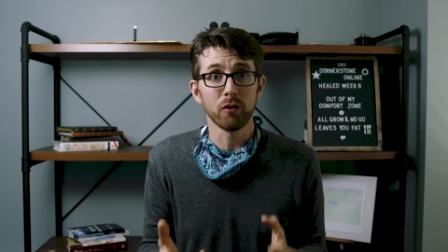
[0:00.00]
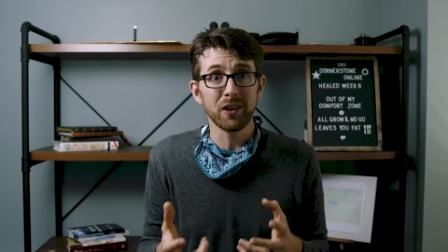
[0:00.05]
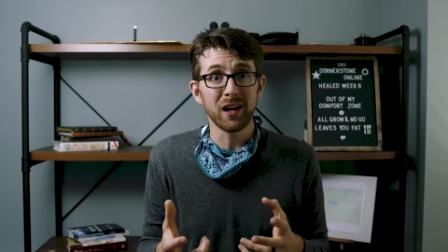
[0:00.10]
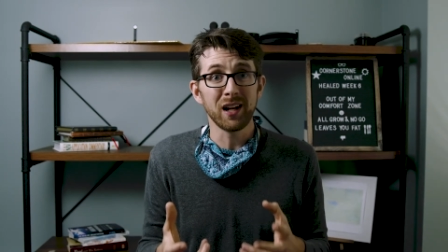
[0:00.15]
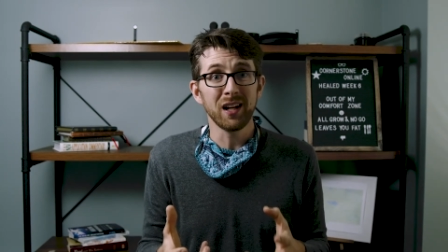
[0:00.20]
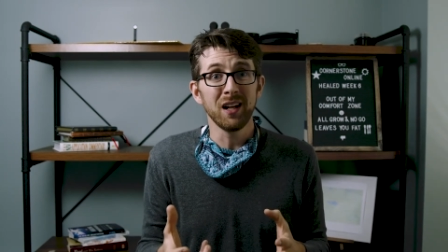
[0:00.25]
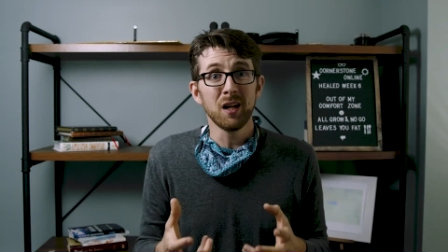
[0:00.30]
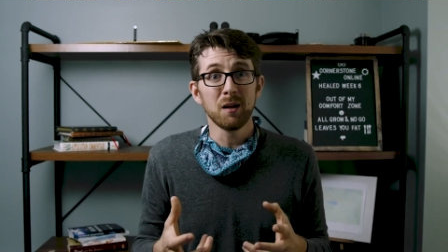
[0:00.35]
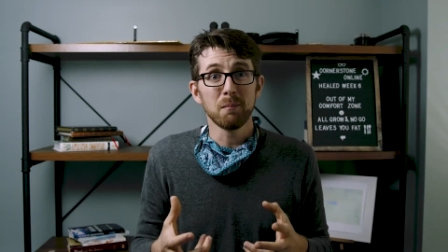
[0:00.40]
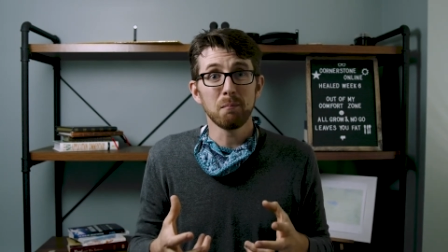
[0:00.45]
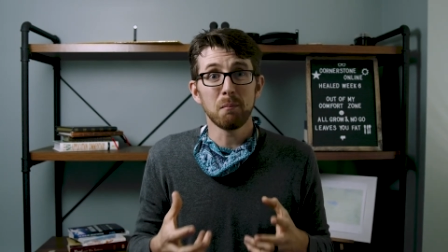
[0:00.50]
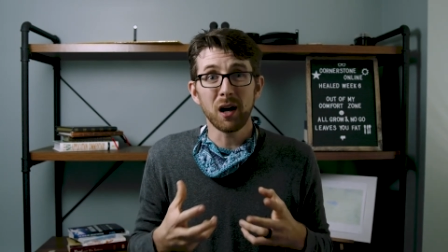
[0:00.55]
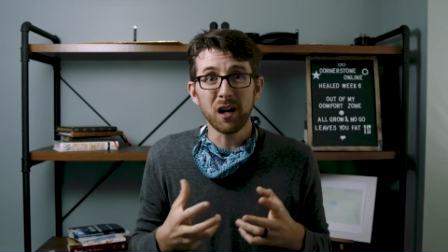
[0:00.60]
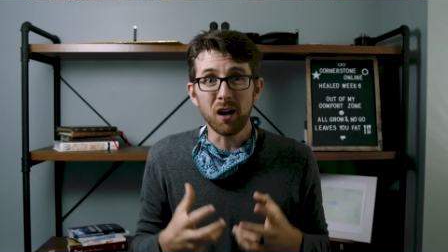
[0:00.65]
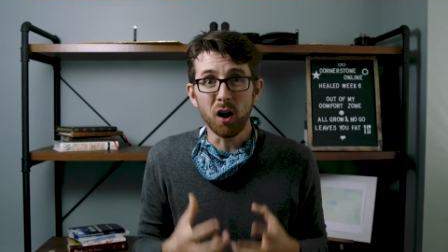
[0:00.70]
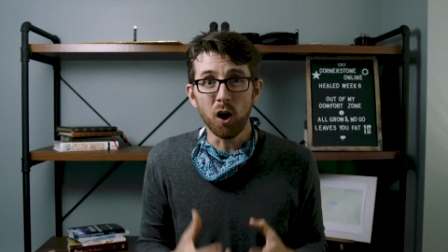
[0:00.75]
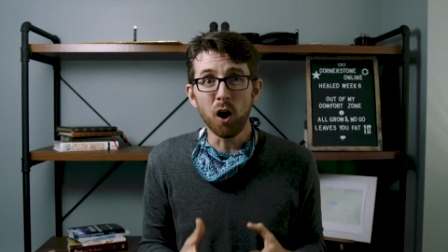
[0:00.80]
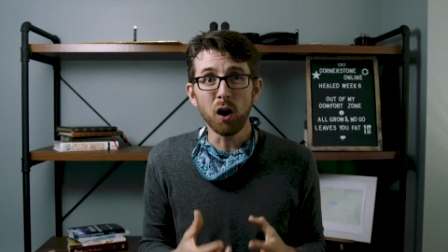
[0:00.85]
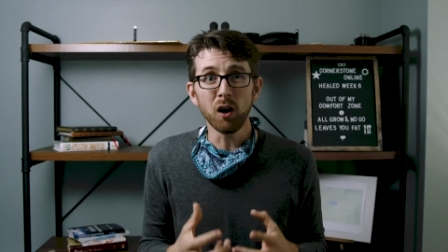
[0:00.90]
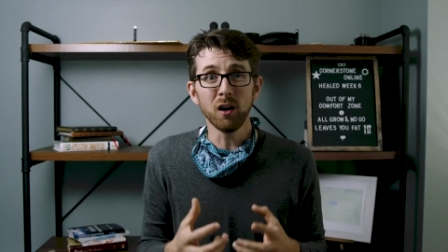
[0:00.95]
that my
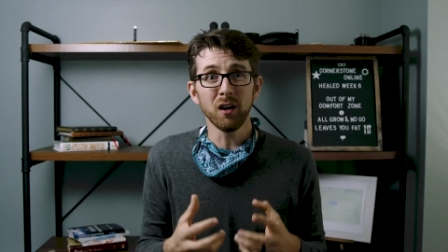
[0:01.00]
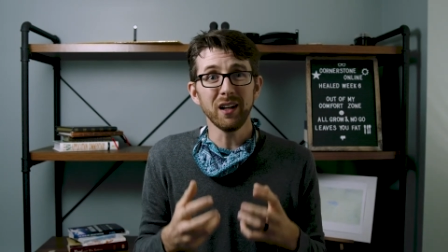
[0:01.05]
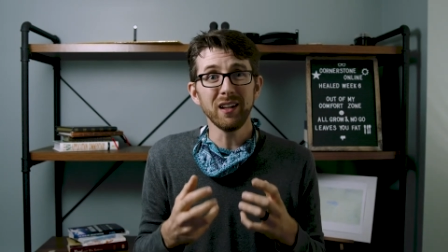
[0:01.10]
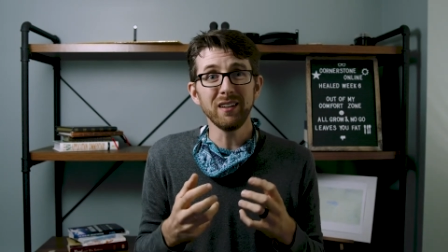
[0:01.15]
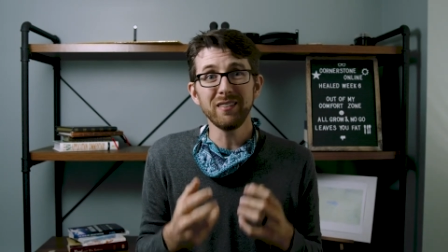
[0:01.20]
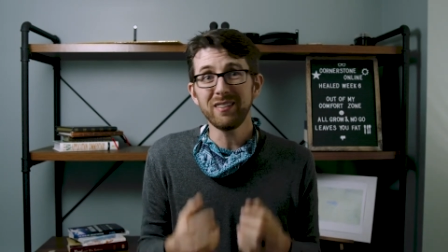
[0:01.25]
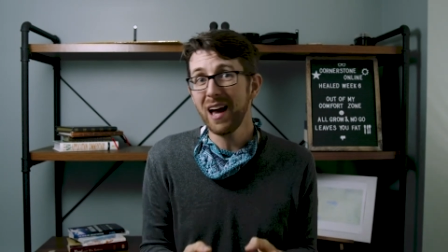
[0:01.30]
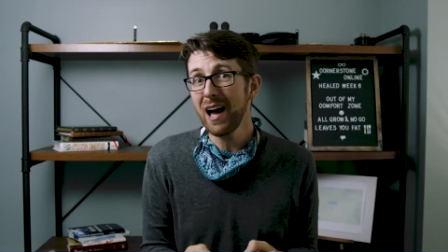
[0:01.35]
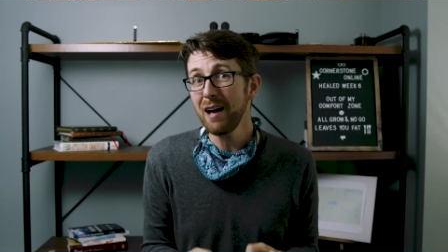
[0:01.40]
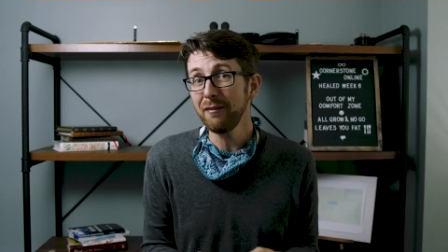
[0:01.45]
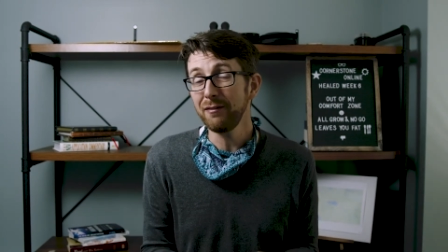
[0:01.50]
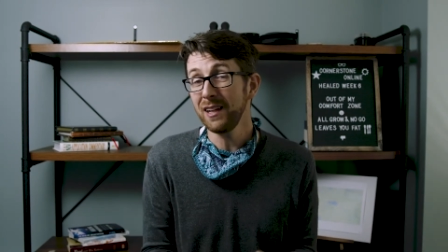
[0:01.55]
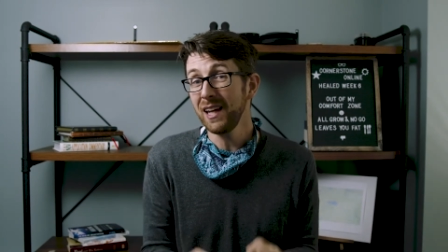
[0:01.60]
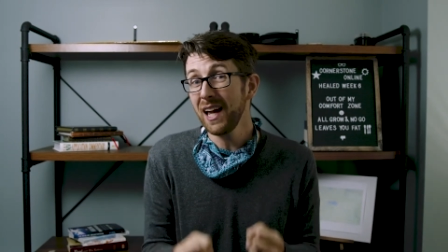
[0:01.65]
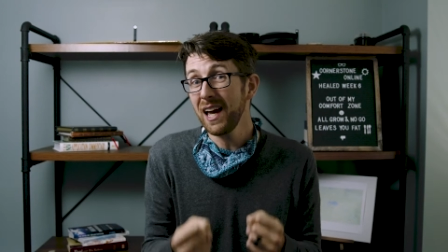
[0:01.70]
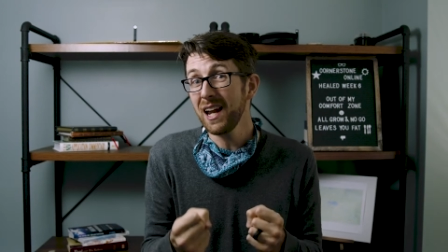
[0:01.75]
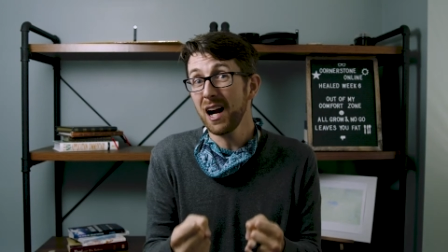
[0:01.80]
heart is heavy,